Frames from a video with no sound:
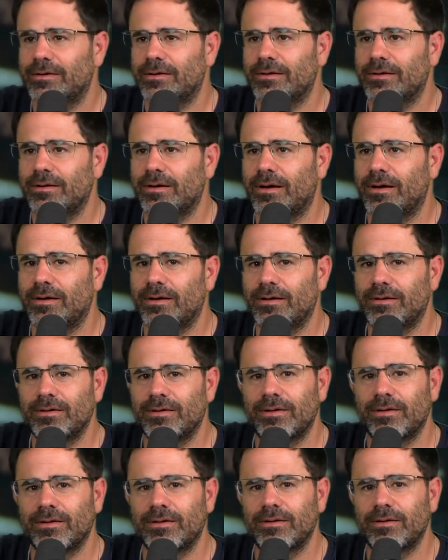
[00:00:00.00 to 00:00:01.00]
It's crazy to
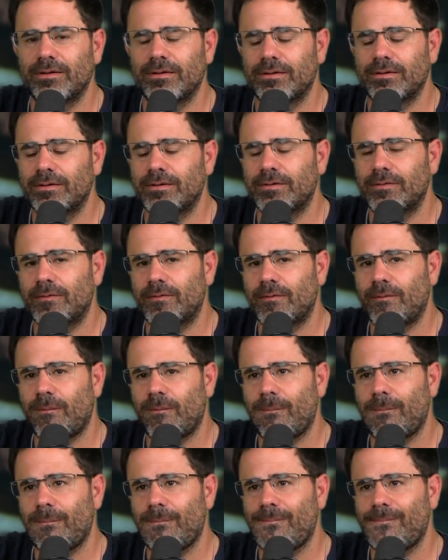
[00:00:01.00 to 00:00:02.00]
think that it was illegal.
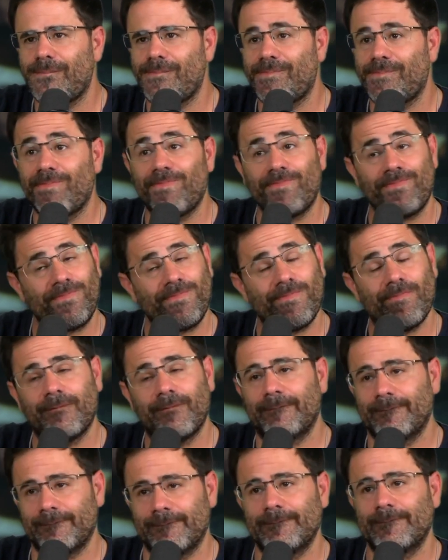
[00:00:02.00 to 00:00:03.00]
It was
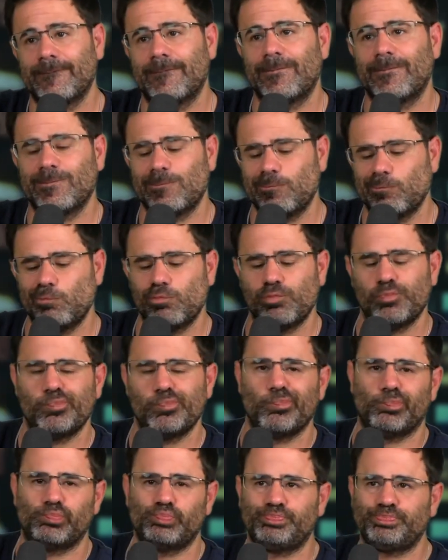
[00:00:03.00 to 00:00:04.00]
in in
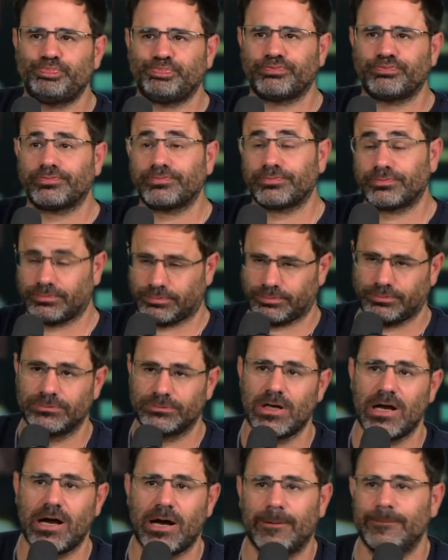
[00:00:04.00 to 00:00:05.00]
the United
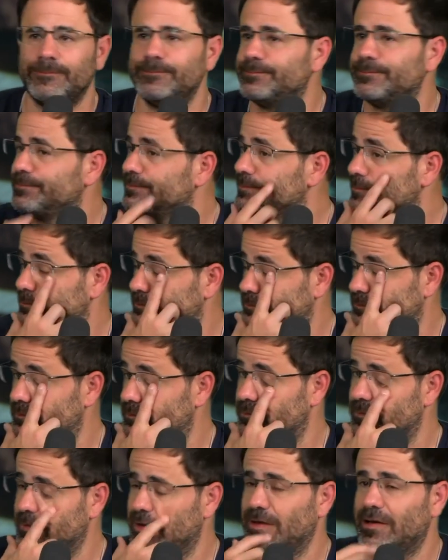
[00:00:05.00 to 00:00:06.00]
States. Yeah.
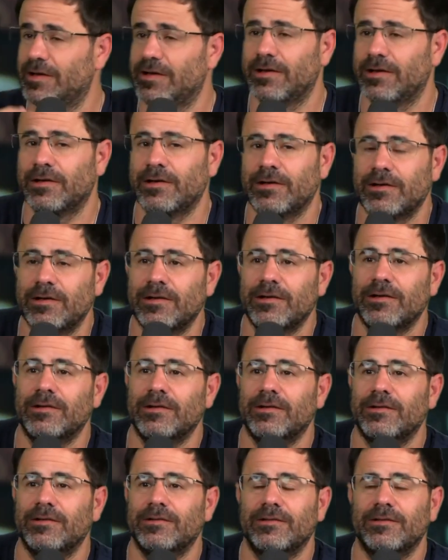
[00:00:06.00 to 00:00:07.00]
and like up until what the
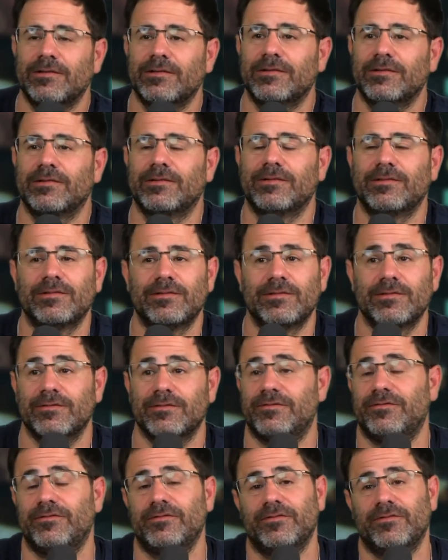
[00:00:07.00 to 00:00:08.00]
50s or the 60s, it
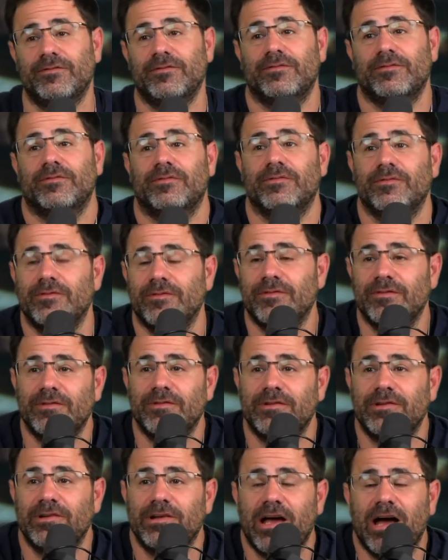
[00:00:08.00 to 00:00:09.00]
was actually
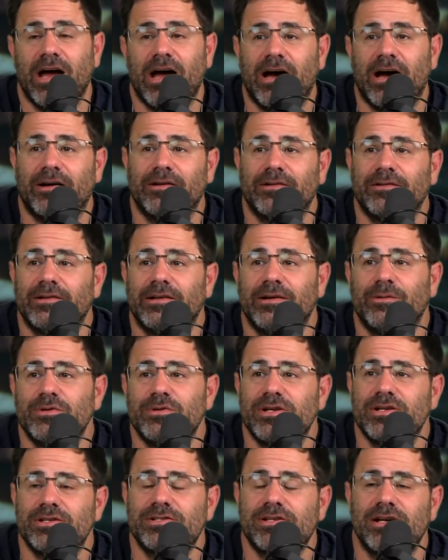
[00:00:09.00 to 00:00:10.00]
illegal. Yeah. It
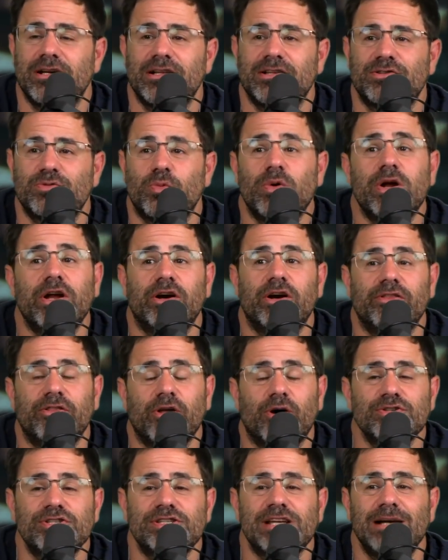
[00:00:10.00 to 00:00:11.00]
was, it's uh, it's weird.
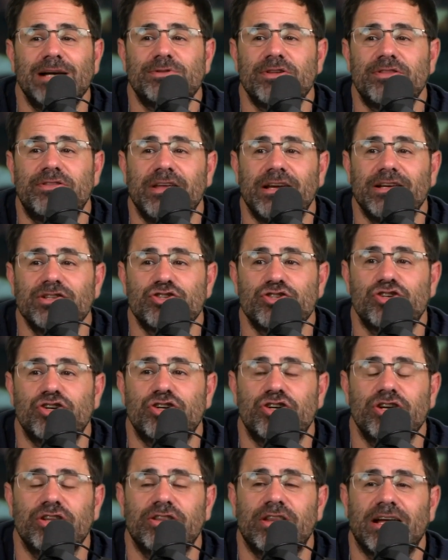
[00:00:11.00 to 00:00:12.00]
Those types of things
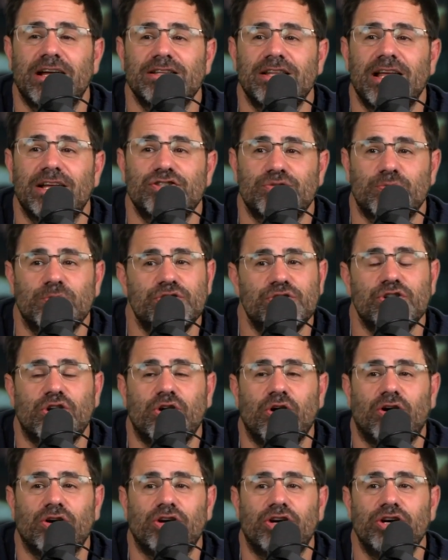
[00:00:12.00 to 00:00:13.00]
are that that's what you
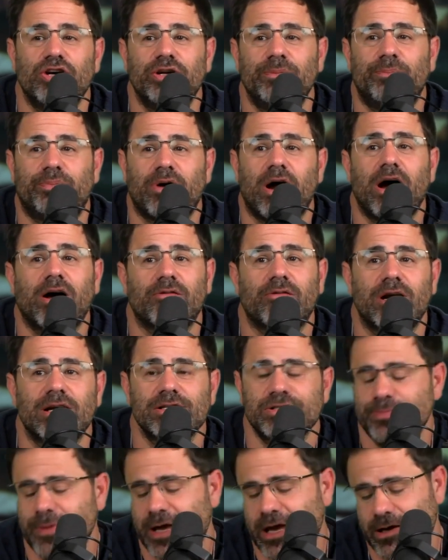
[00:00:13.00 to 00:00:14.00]
call good
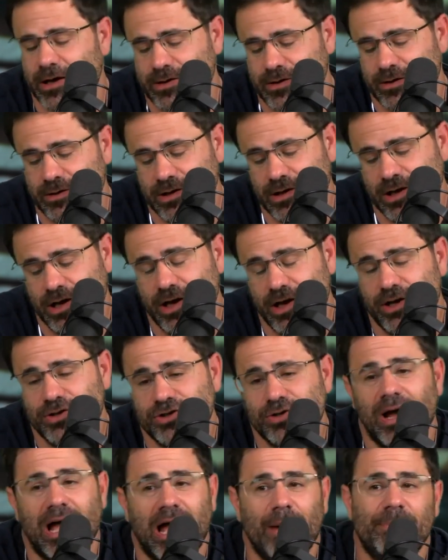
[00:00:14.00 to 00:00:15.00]
progress, man.
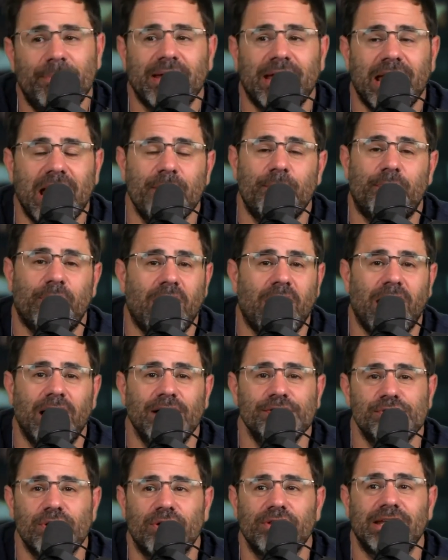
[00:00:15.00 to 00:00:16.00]
So happy gay
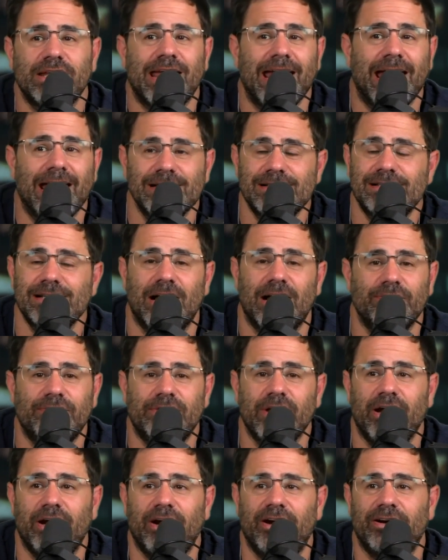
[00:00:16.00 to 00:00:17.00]
pride to all the gays out
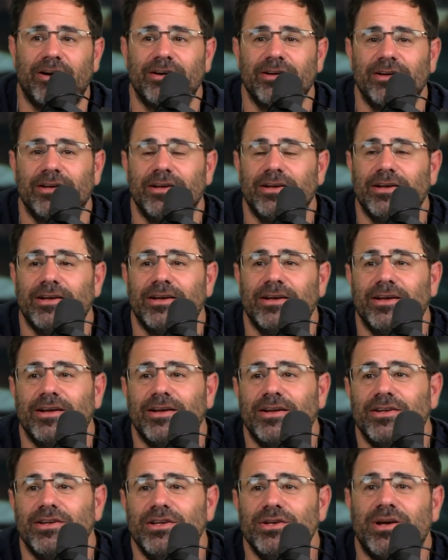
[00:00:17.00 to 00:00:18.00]
there.
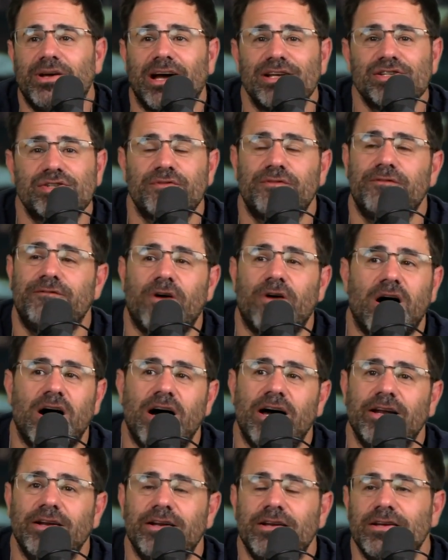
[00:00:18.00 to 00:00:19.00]
You guys are
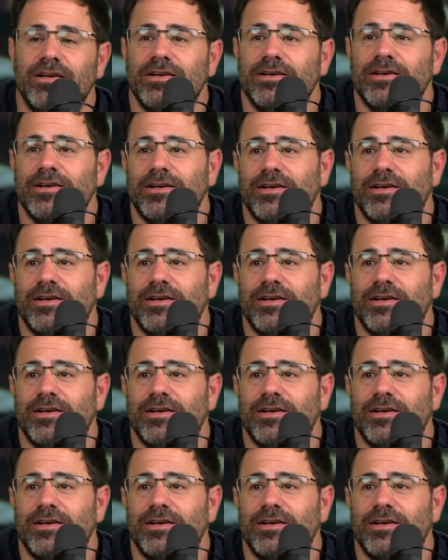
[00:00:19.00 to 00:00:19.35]
fun.